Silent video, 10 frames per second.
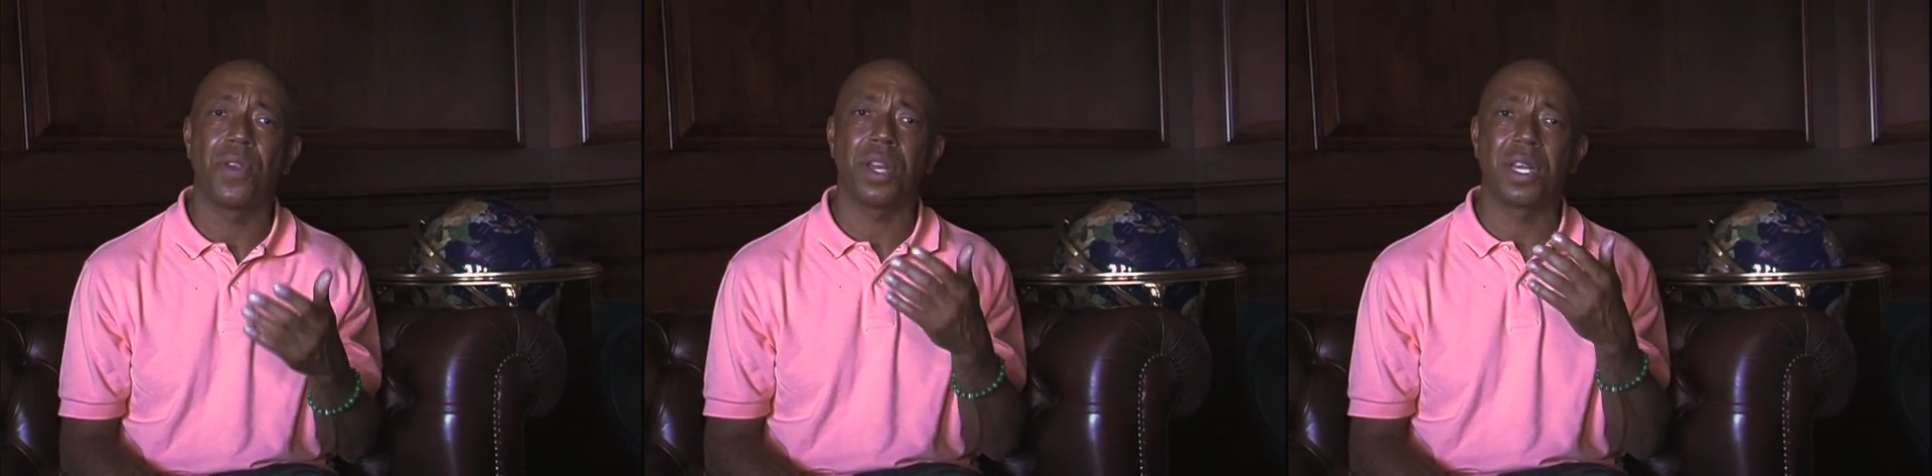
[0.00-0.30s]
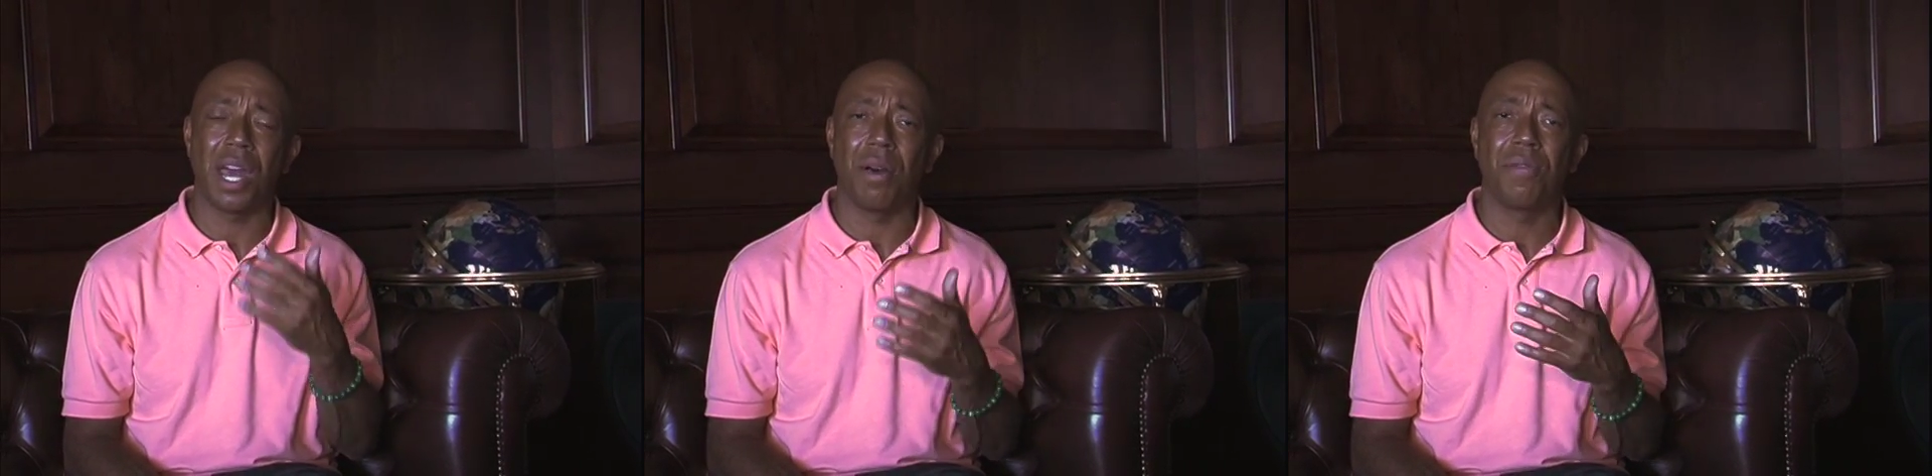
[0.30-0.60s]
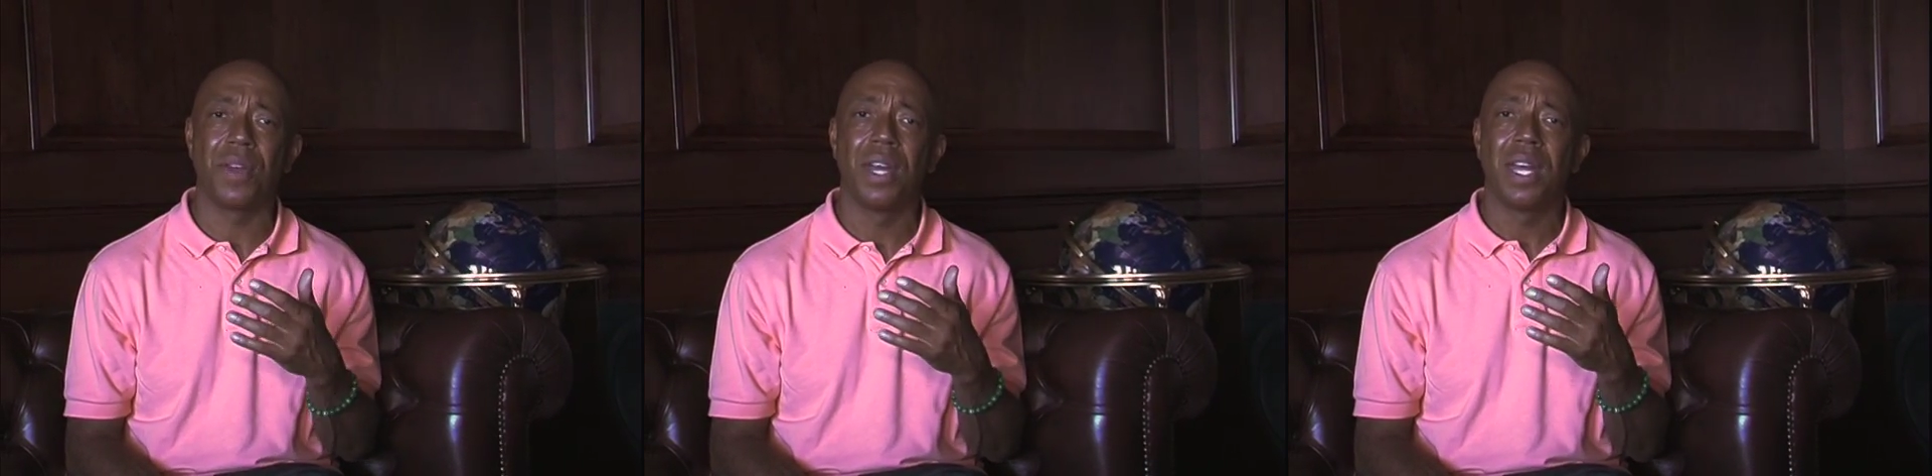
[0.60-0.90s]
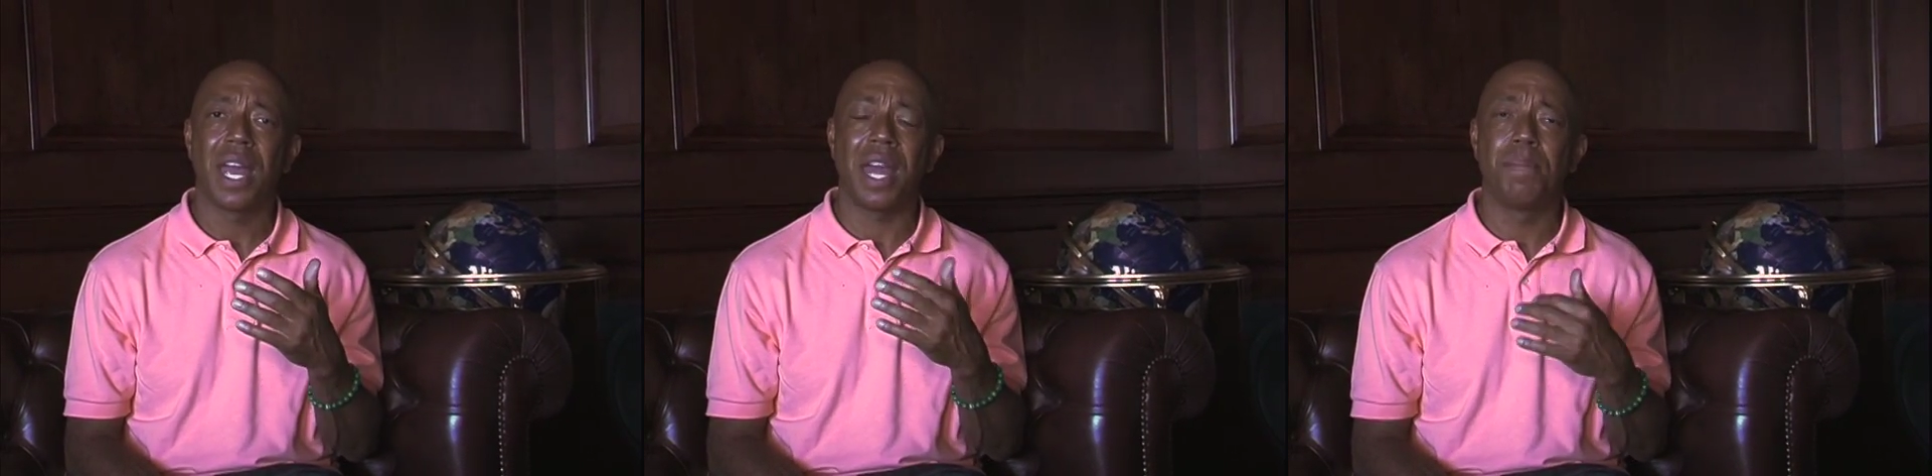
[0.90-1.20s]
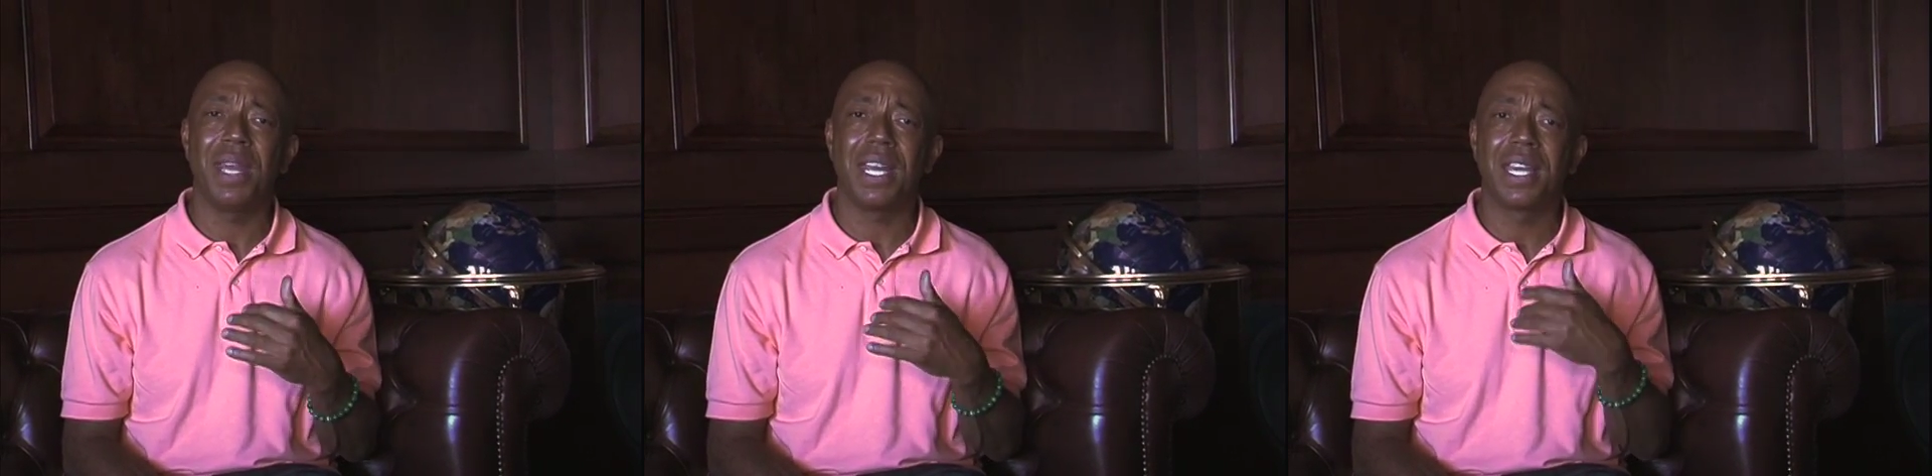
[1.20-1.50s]
yourself and
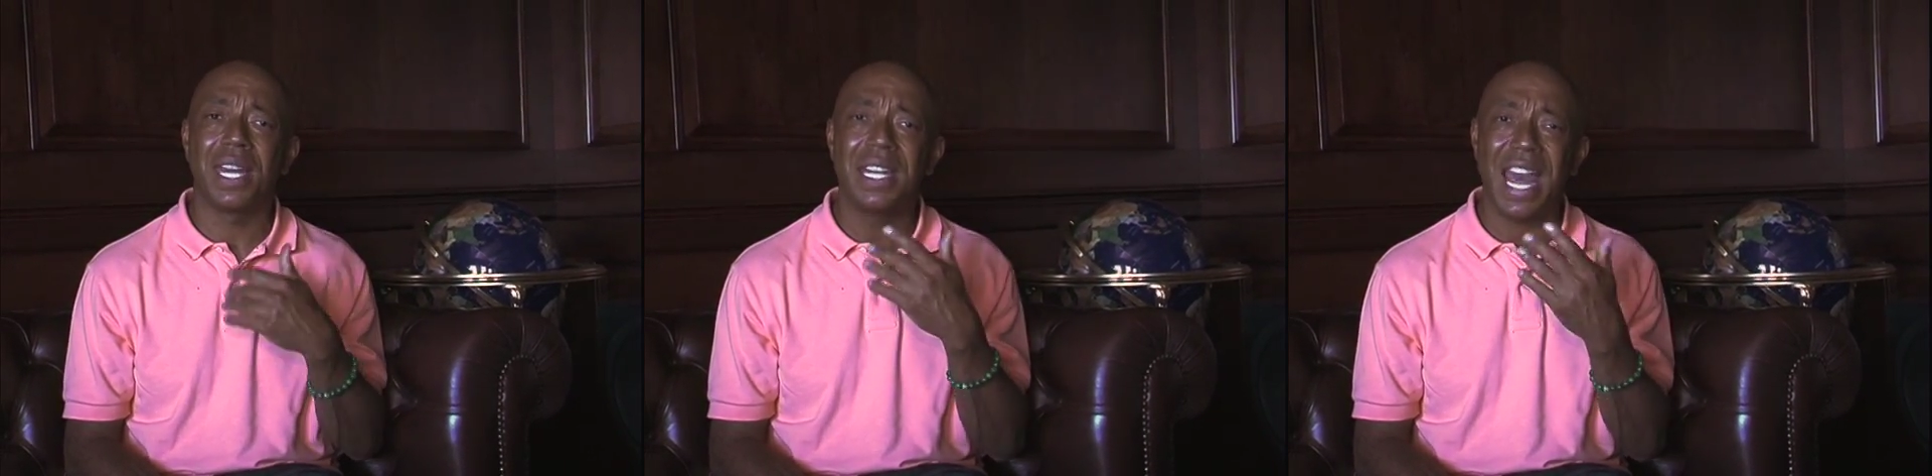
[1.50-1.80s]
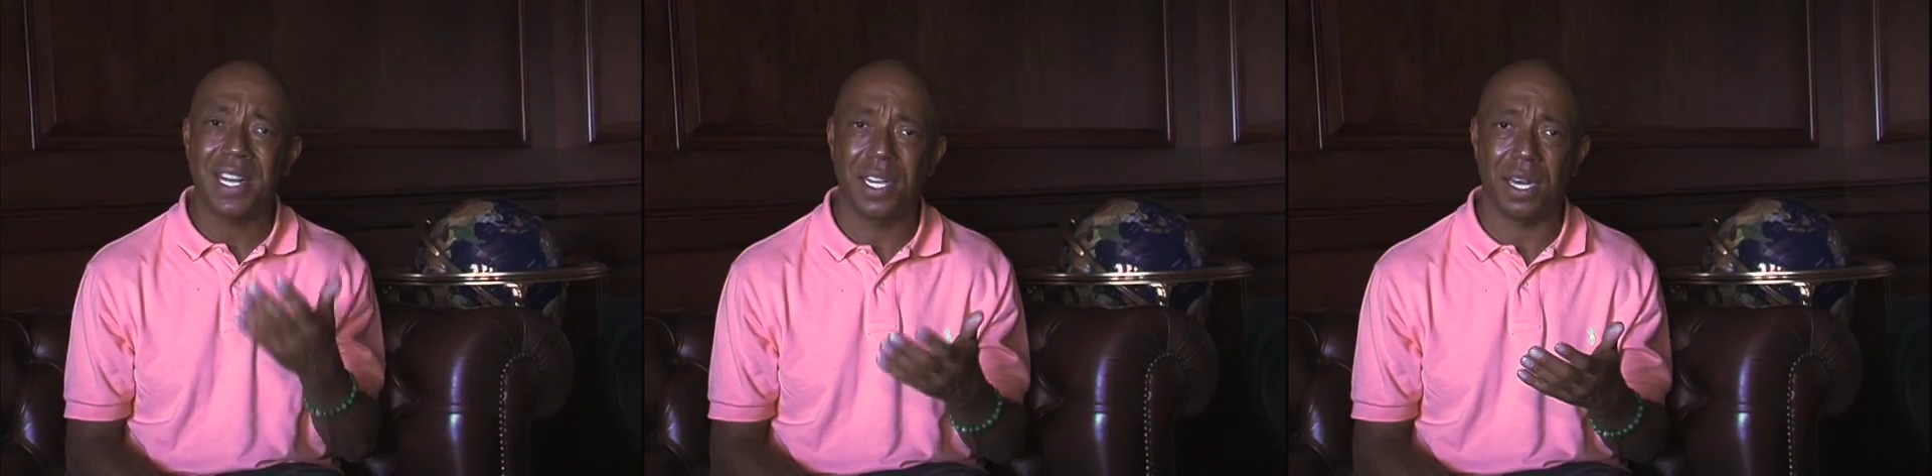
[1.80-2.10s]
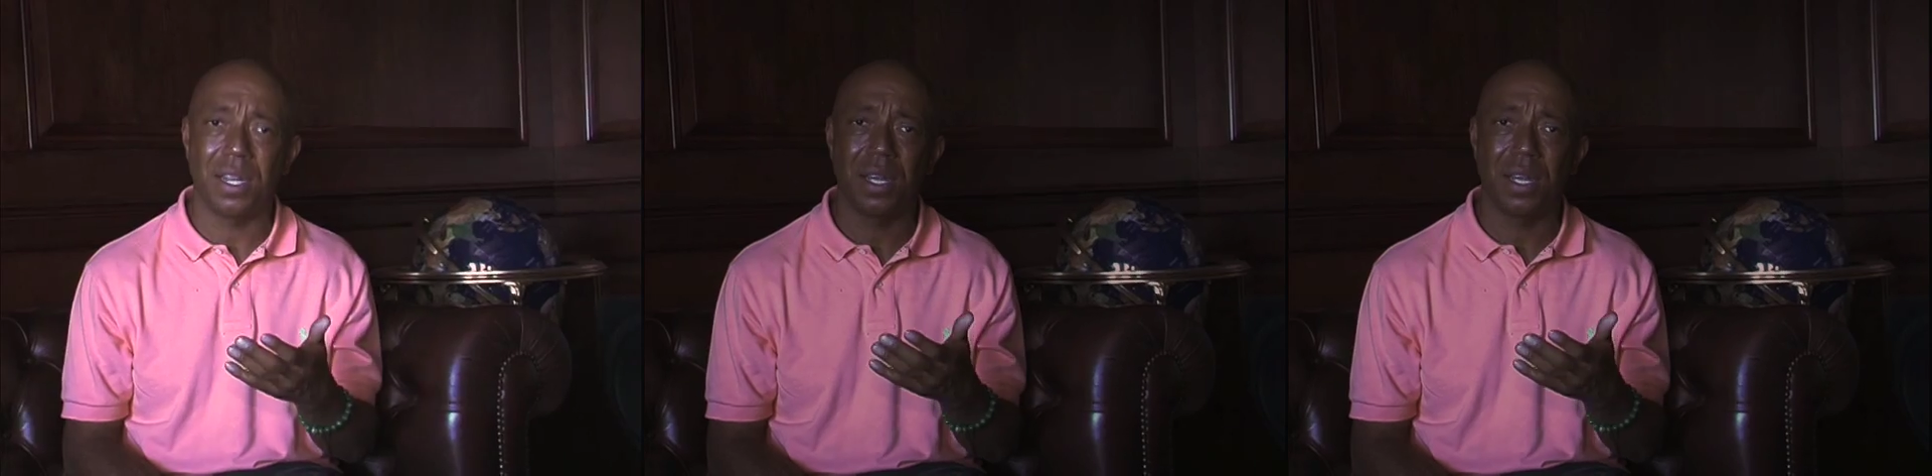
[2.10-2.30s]
being connected.